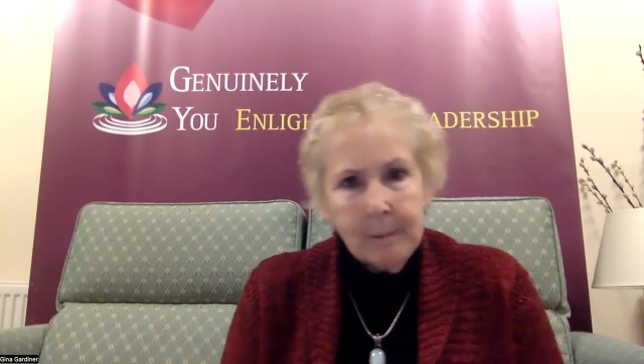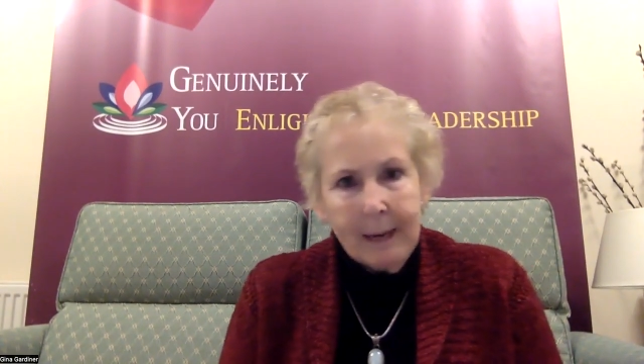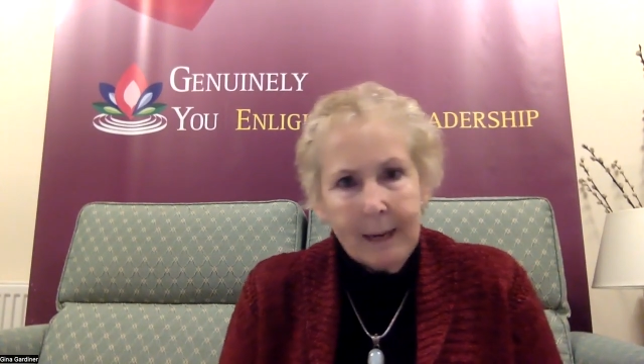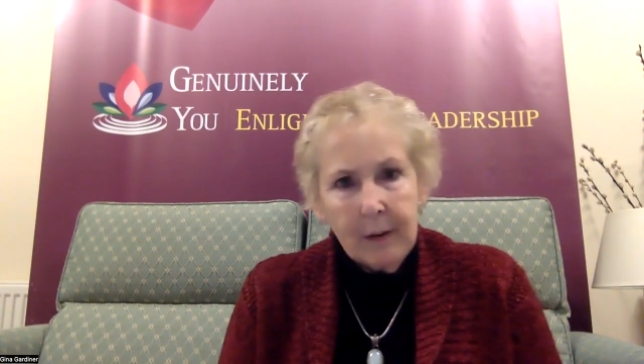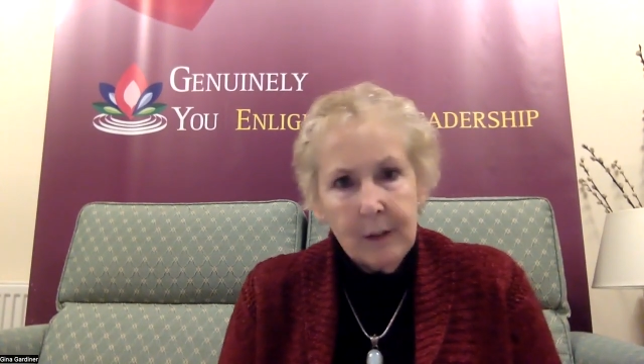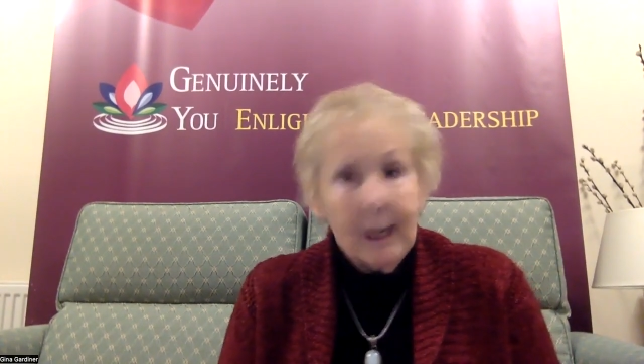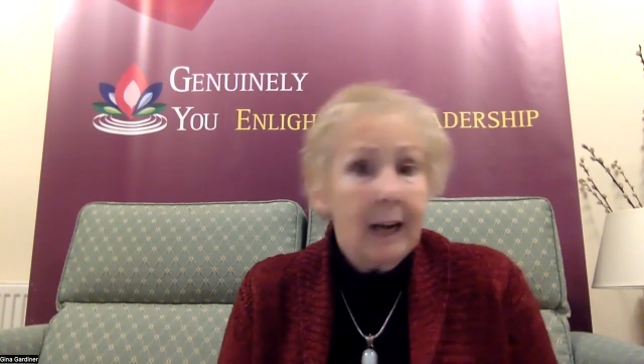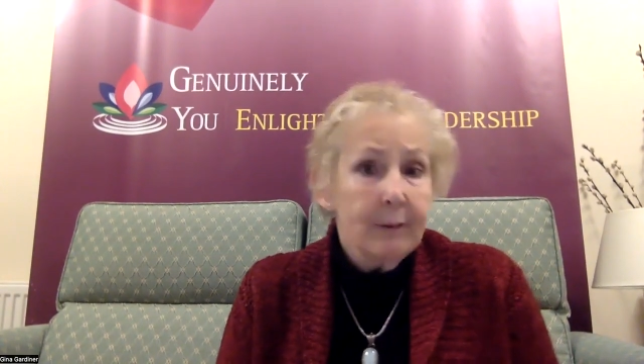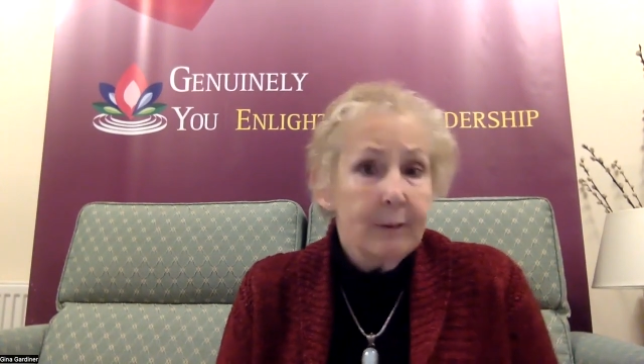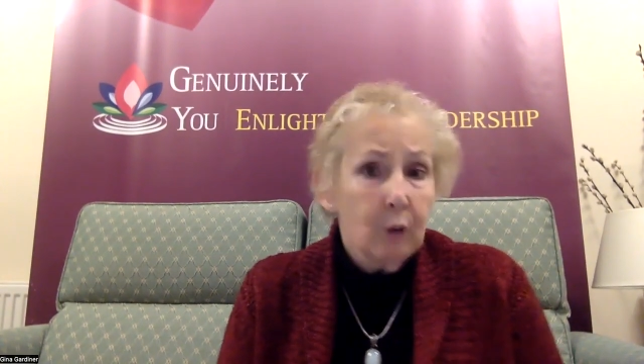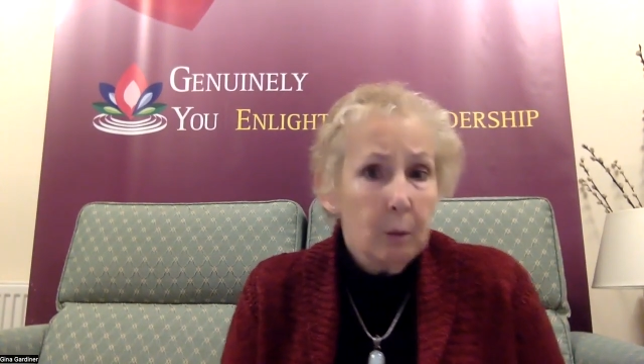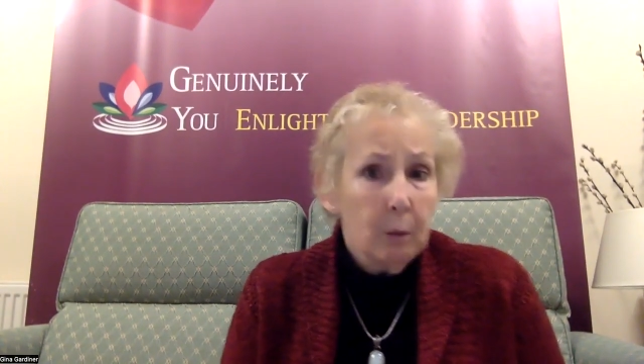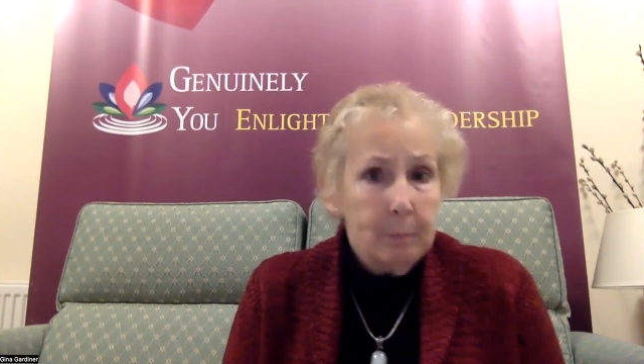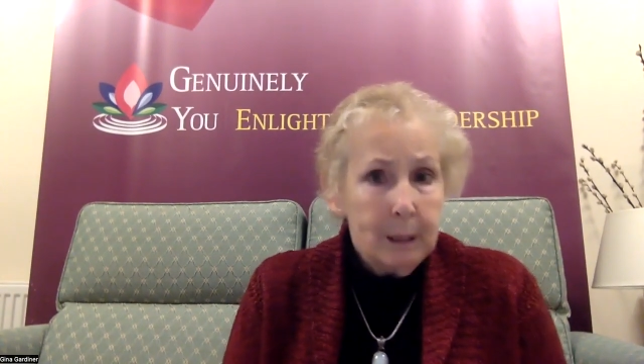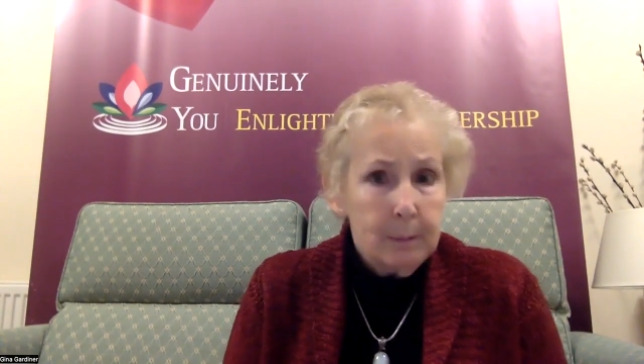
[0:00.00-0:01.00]
about it. I've
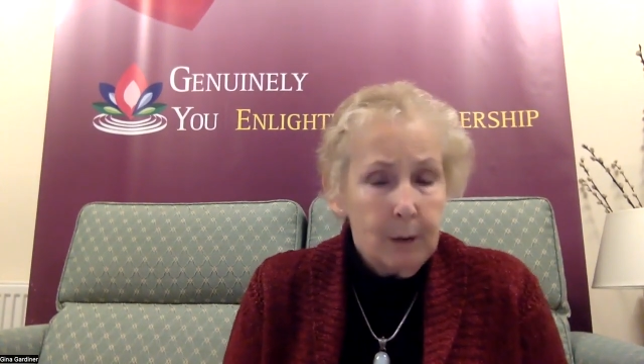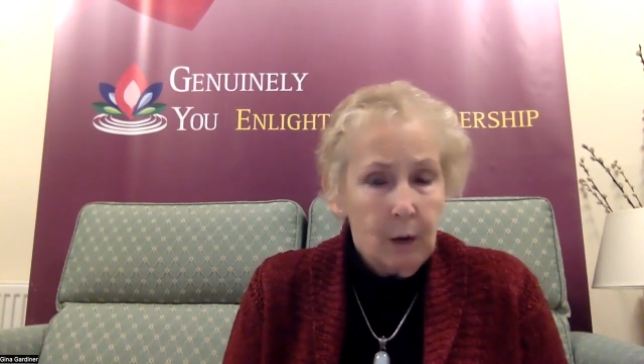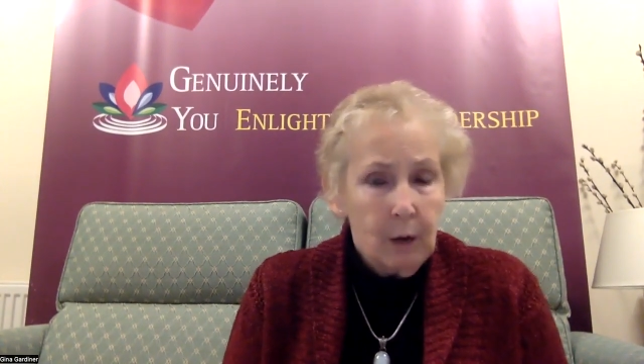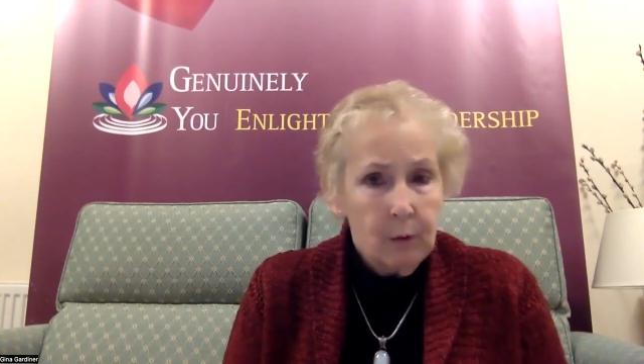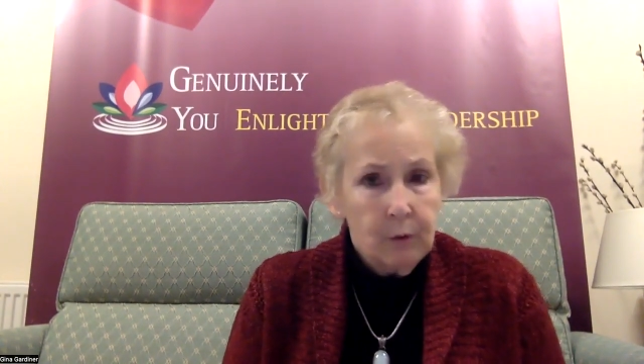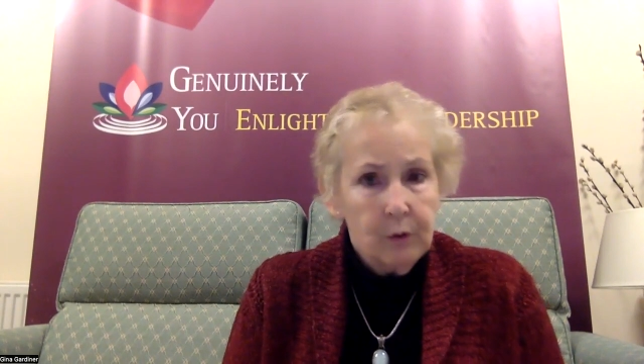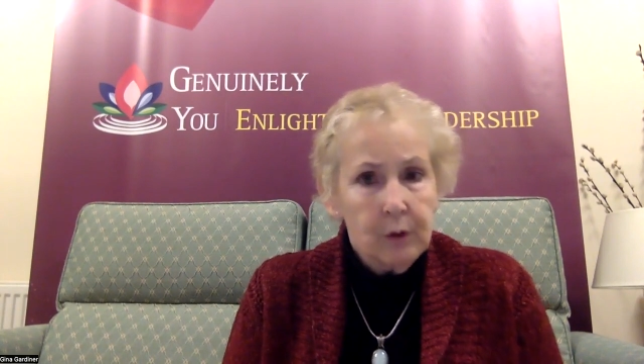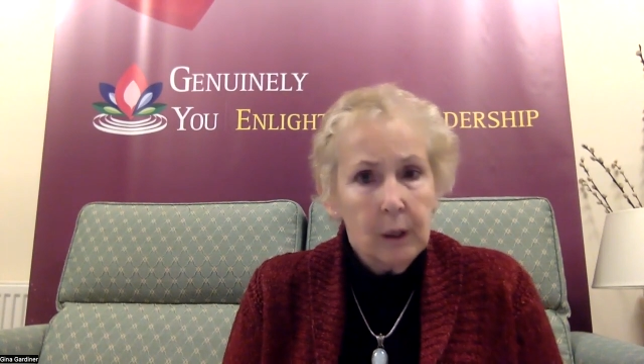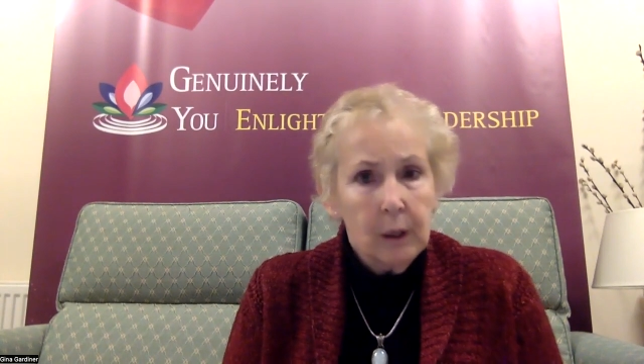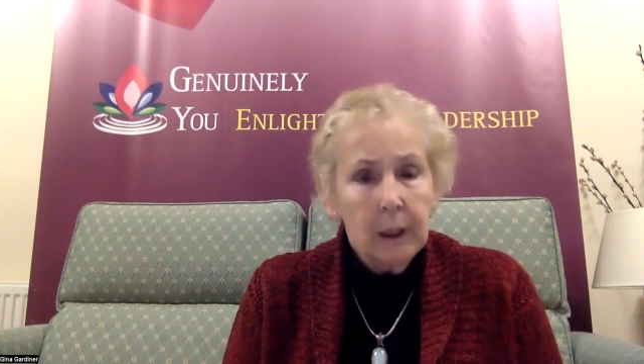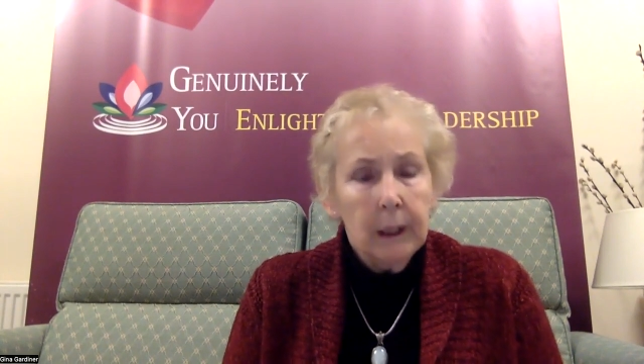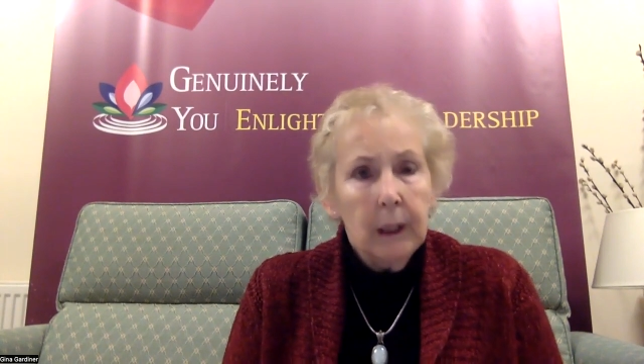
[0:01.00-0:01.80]
got big bones.